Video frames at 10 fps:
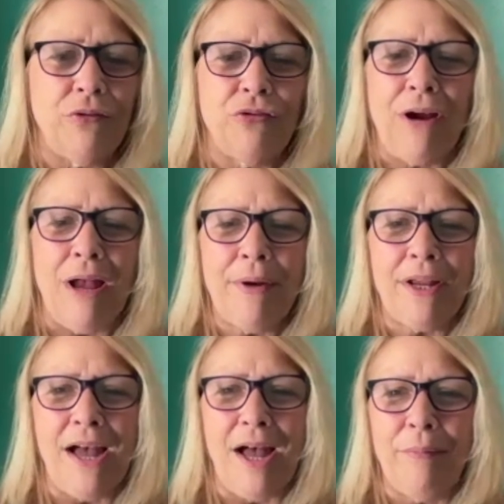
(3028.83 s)
drop a
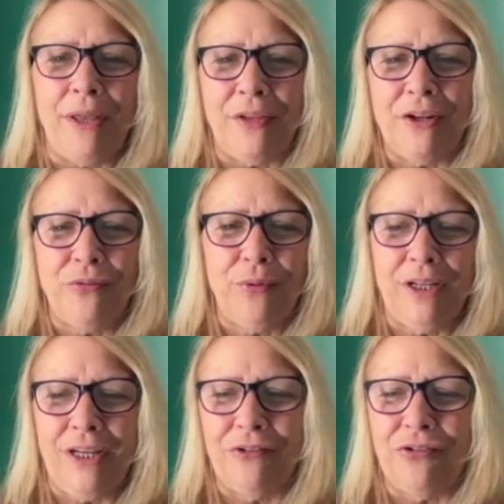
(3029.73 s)
comment. That's
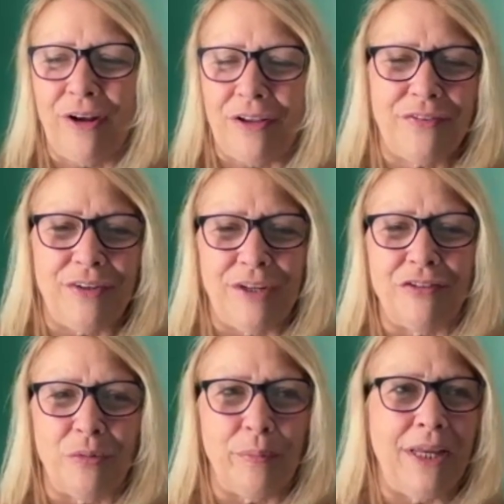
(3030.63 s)
really interesting
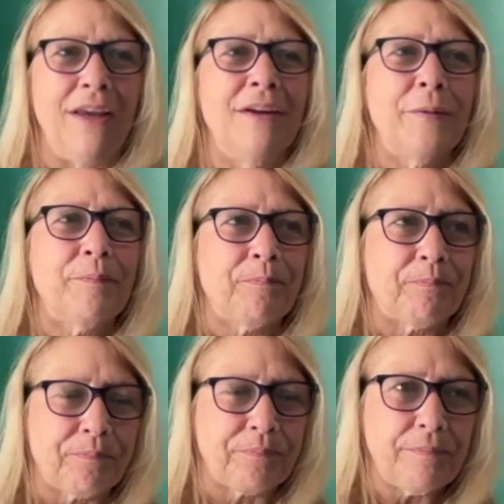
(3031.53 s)
to me.
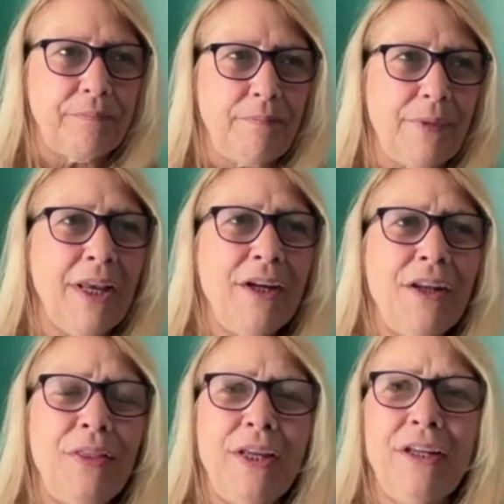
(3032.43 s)
And I
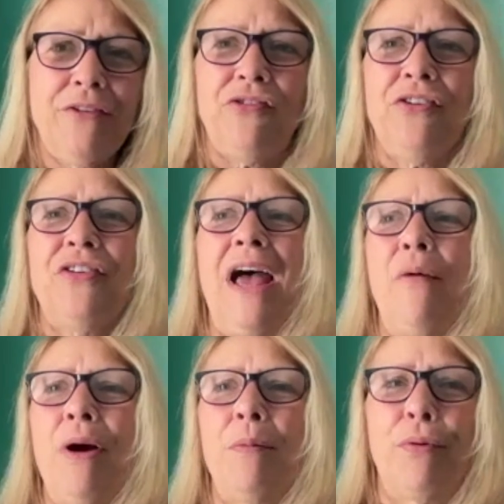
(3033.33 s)
think it's just
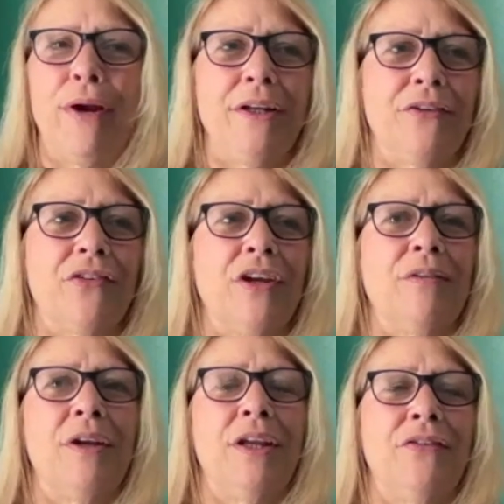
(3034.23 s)
how our brain
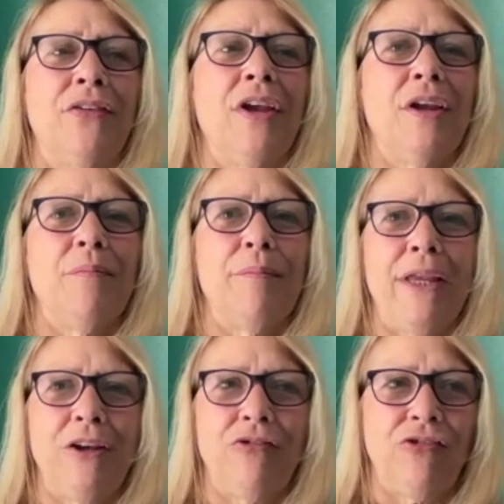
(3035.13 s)
is
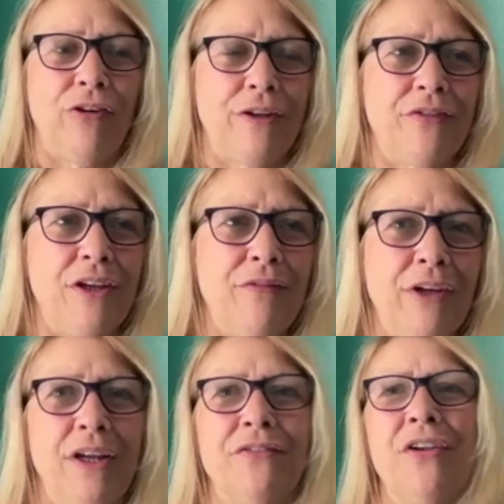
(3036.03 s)
making sure it's
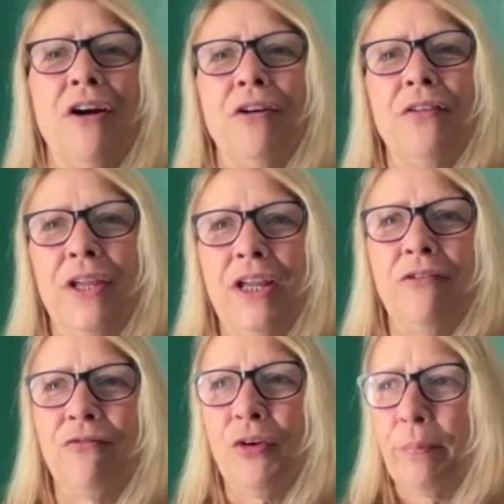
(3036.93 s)
giving us the
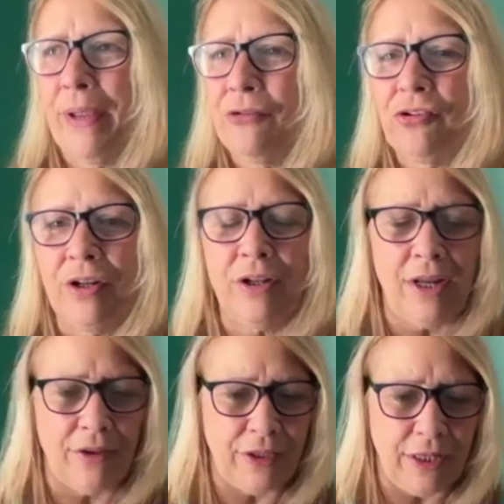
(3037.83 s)
information
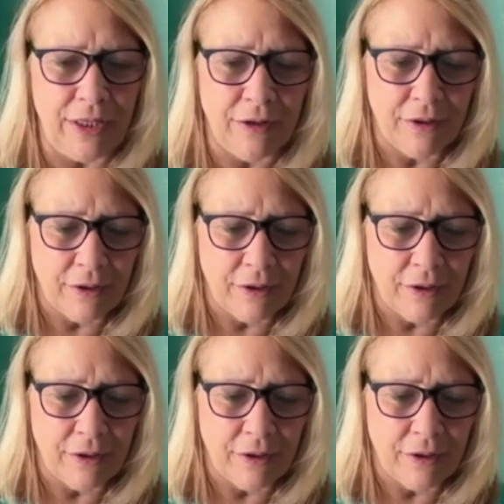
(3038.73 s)
and the